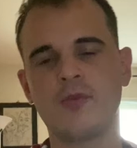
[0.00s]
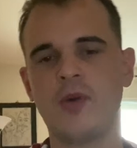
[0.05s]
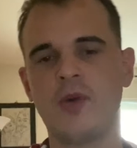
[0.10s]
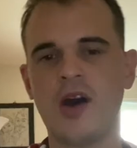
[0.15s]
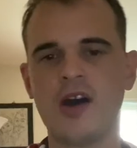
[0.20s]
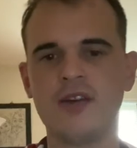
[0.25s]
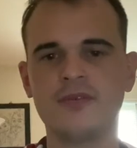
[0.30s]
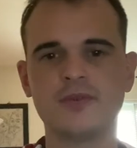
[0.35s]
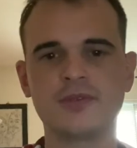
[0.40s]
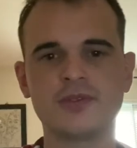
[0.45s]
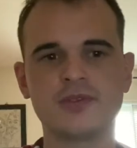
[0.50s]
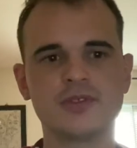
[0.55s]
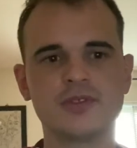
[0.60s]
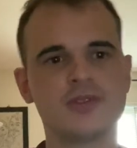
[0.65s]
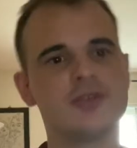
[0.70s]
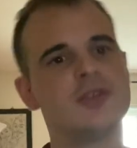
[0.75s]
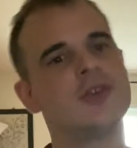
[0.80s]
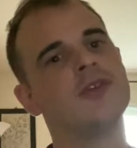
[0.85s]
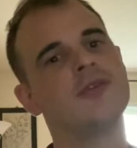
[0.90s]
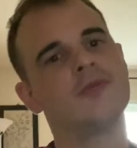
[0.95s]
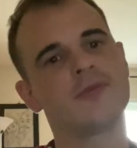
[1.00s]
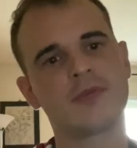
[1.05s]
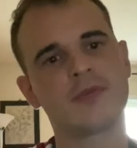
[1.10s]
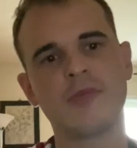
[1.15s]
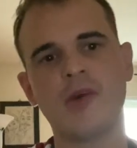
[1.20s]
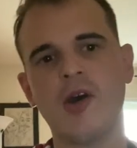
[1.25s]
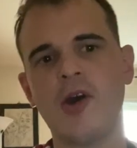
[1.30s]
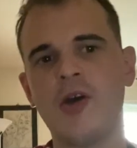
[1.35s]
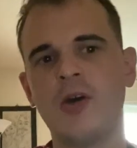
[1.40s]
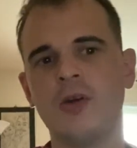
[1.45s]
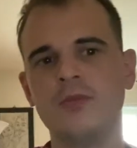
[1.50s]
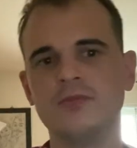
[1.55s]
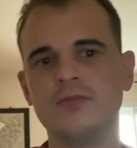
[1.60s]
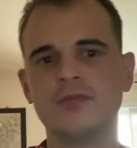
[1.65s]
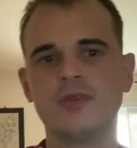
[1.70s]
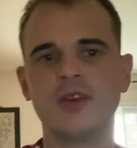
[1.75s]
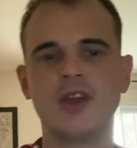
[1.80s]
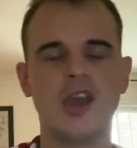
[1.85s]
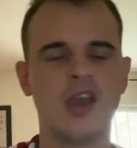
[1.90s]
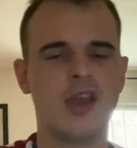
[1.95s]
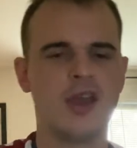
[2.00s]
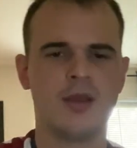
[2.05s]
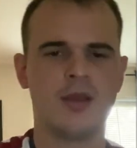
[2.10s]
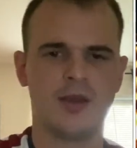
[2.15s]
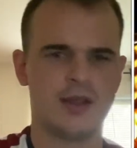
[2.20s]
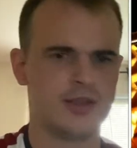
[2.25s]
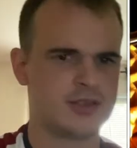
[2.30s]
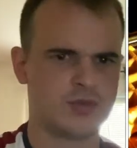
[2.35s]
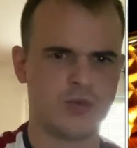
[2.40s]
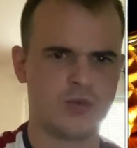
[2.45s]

waffles, do them from home. It's